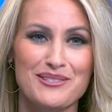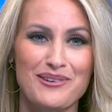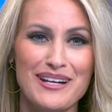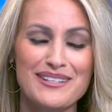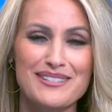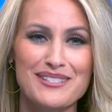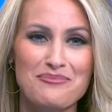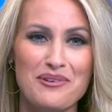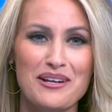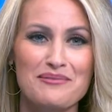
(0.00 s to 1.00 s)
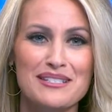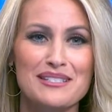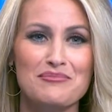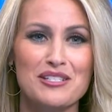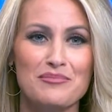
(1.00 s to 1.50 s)
Joining us this morning
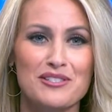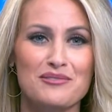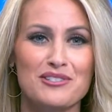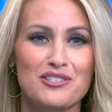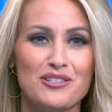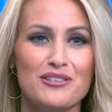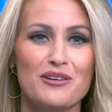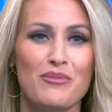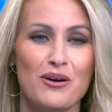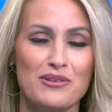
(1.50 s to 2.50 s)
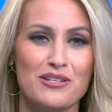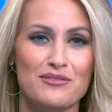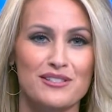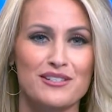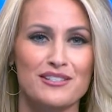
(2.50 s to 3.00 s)
with some tips to ensure your
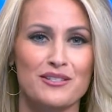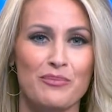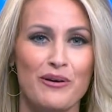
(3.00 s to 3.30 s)
barbecue is cooked to